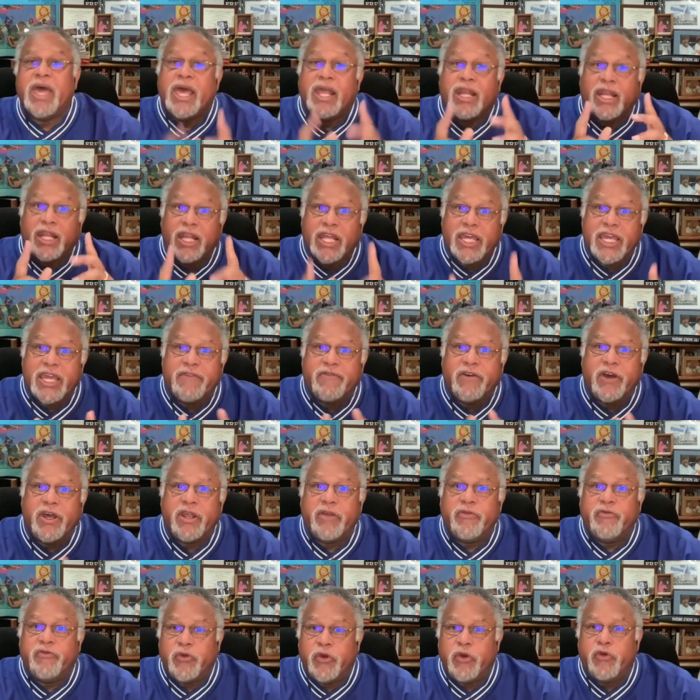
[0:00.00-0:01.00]
Leave a
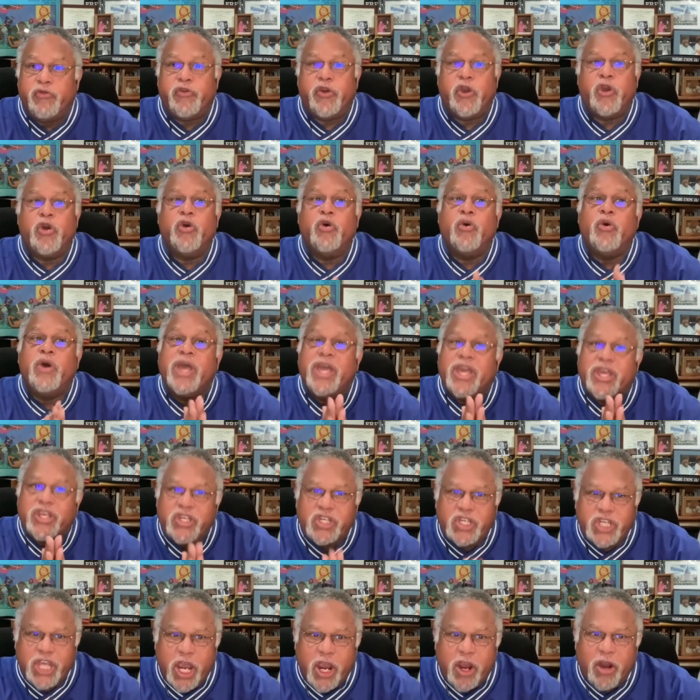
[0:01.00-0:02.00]
review,
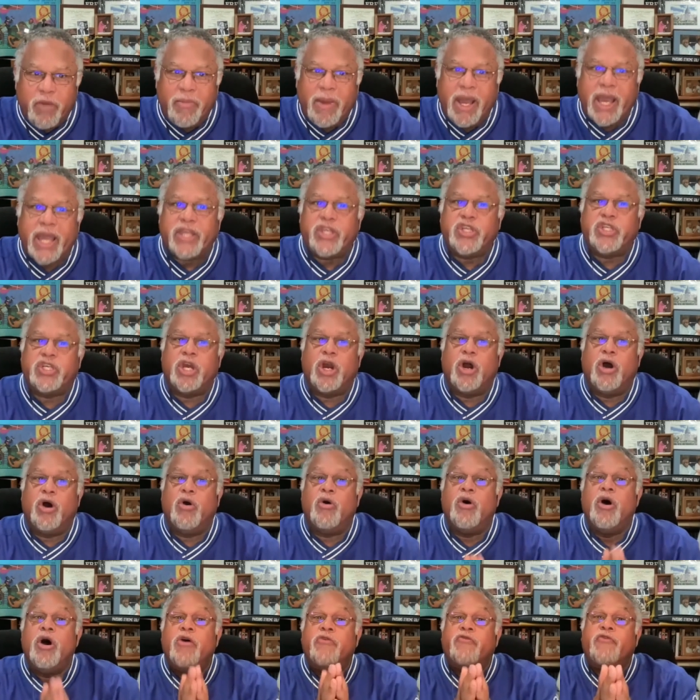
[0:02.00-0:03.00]
share my show.
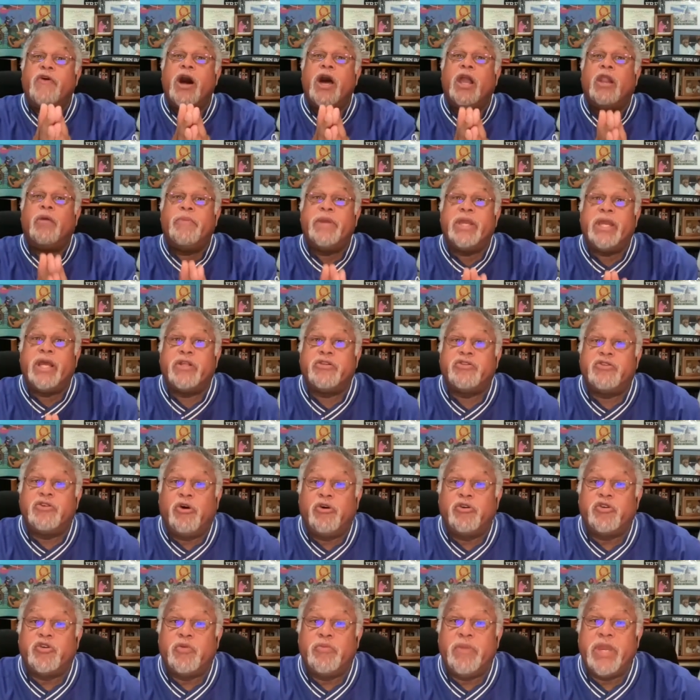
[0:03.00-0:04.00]
Follow me on
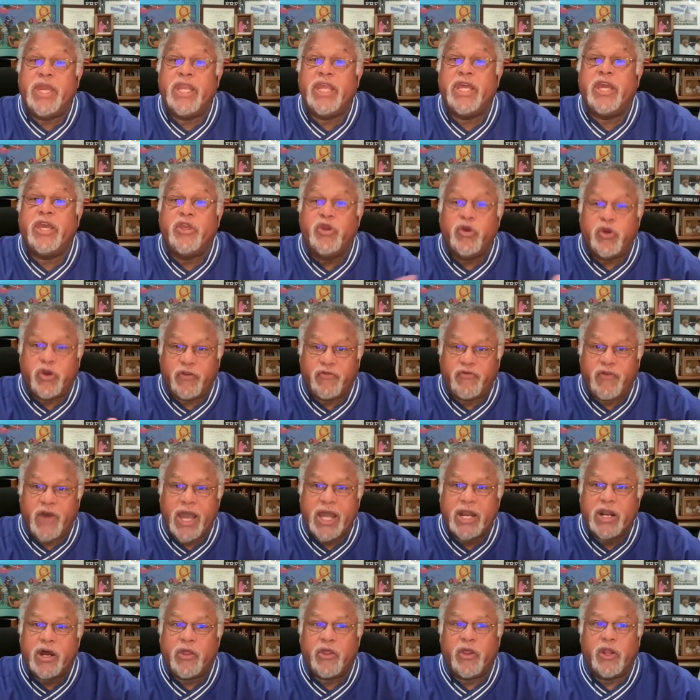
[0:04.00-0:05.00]
social media. You can
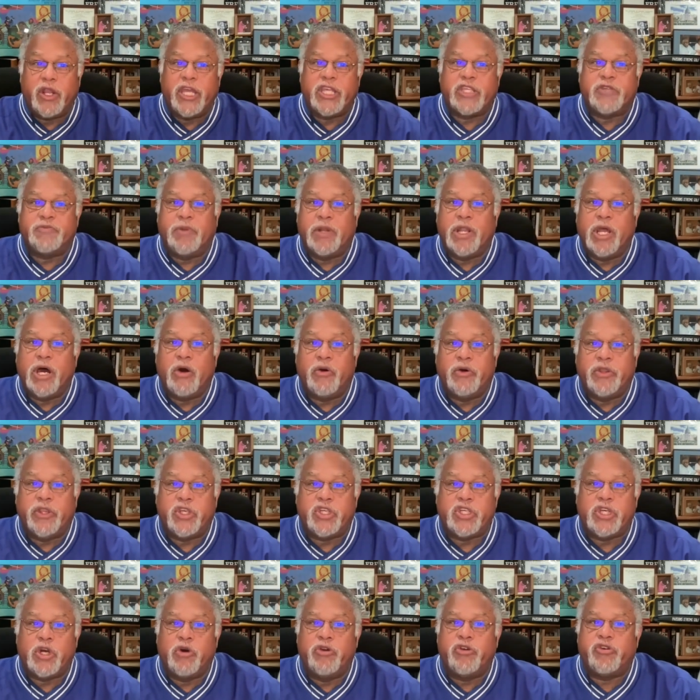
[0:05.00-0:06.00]
find all the links below in the
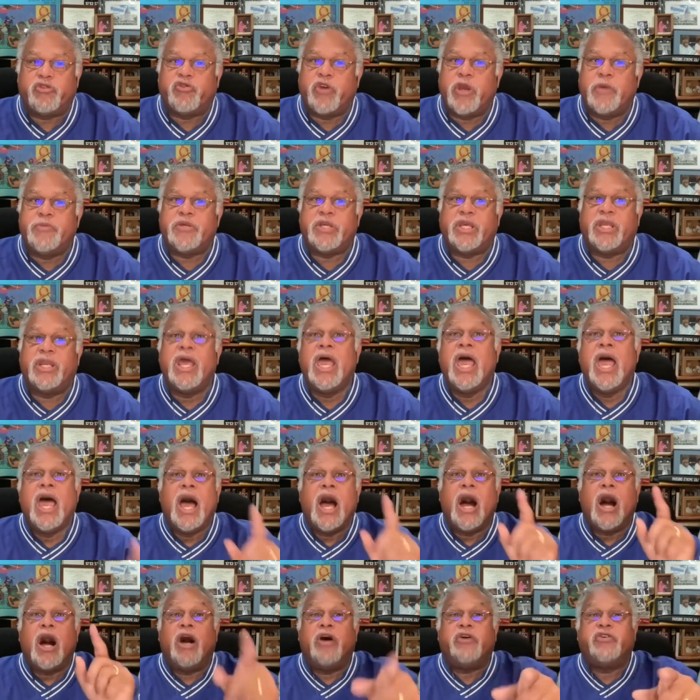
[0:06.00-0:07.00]
show description.
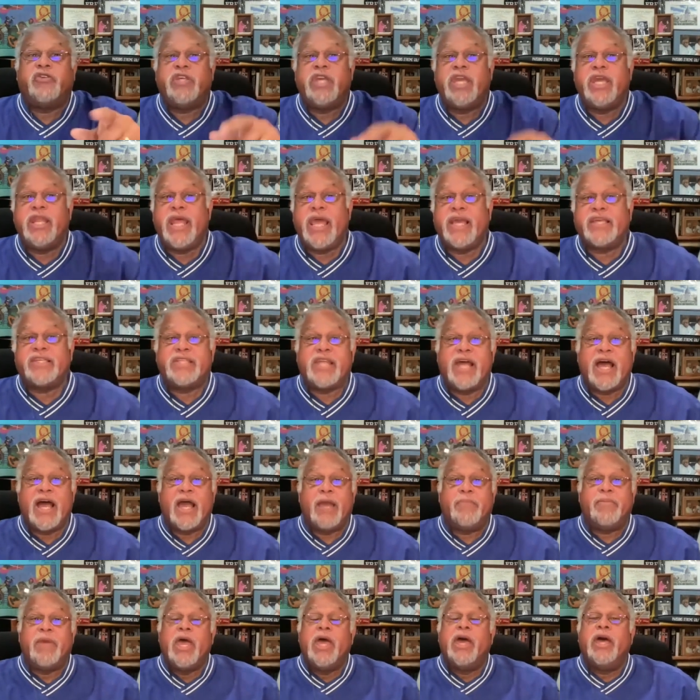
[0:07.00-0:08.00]
I'll see you next
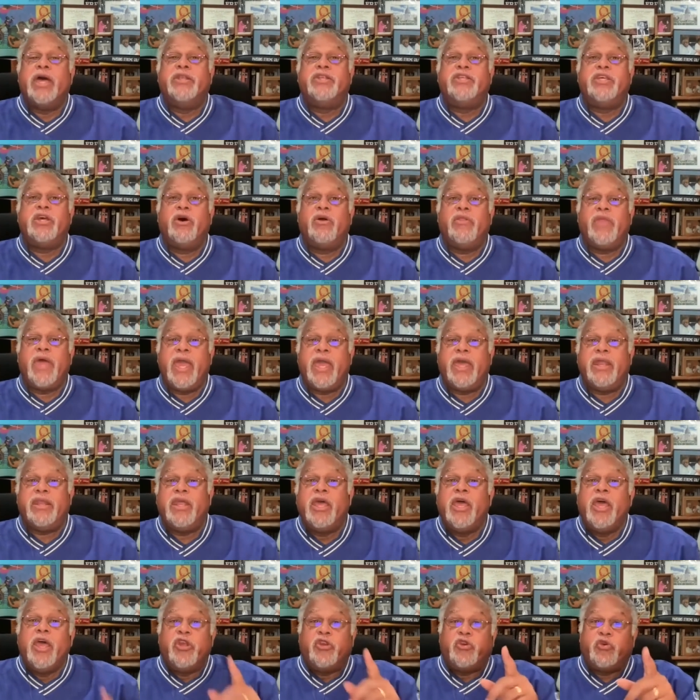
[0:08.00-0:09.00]
time. Until then,
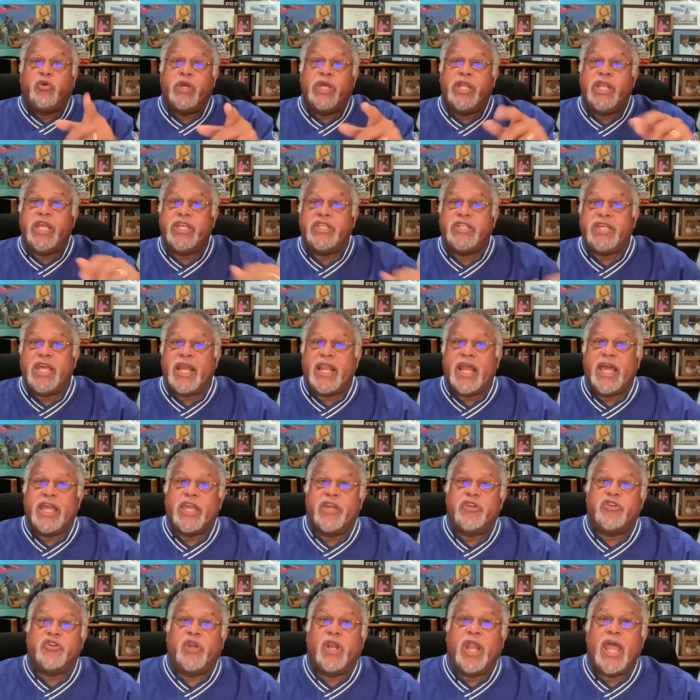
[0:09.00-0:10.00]
treat each day like
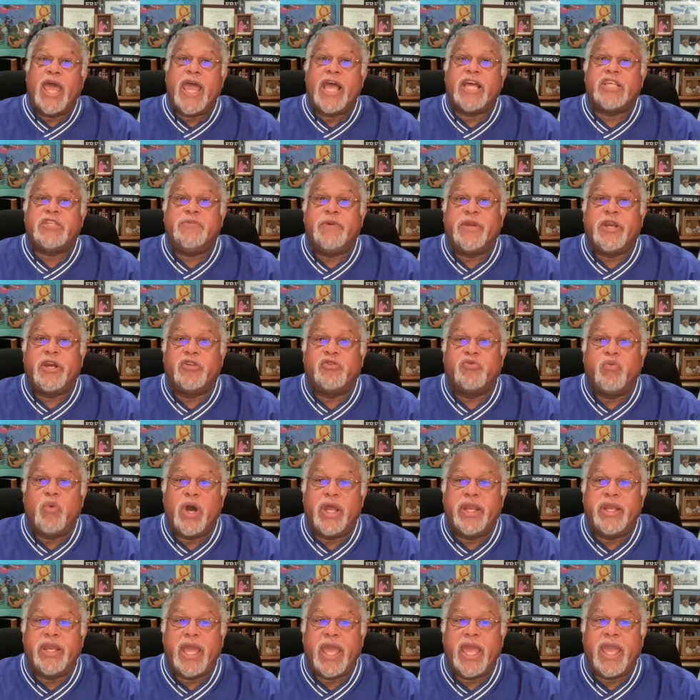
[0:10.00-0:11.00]
it's your last because
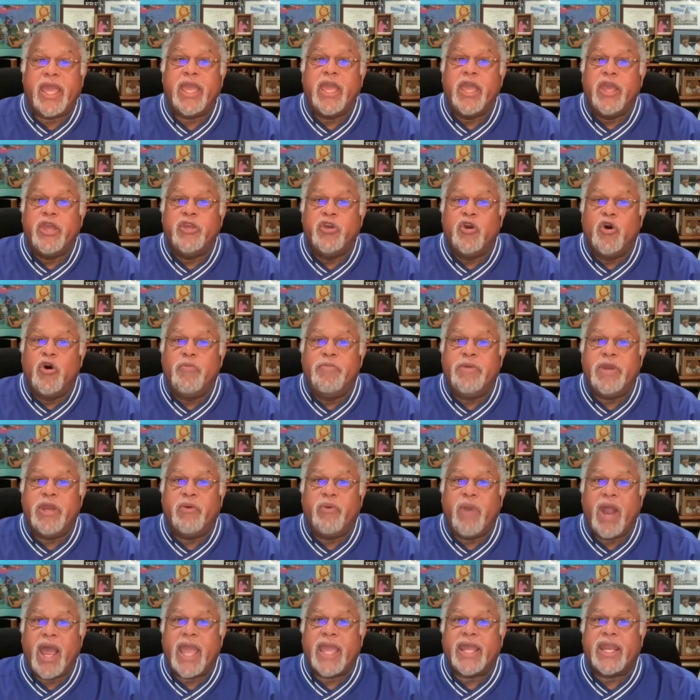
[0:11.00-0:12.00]
one day you'll be
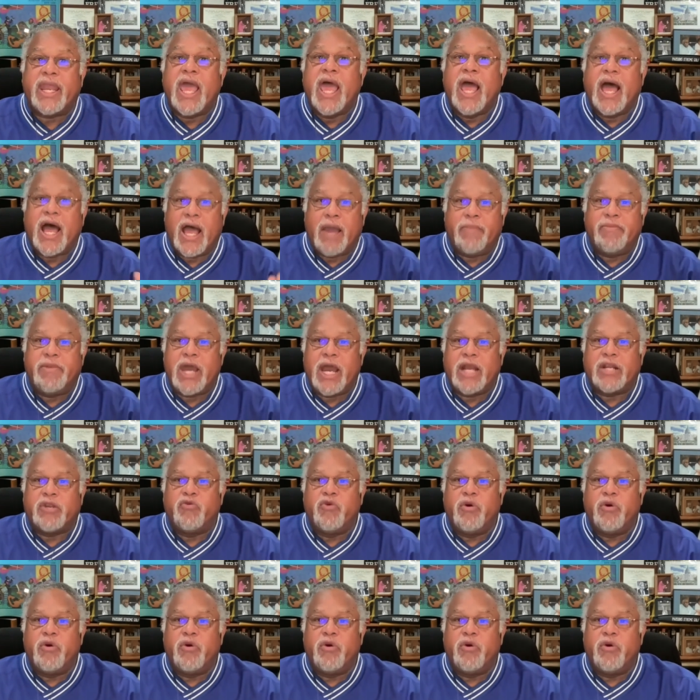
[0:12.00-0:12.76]
right. I'm Dr.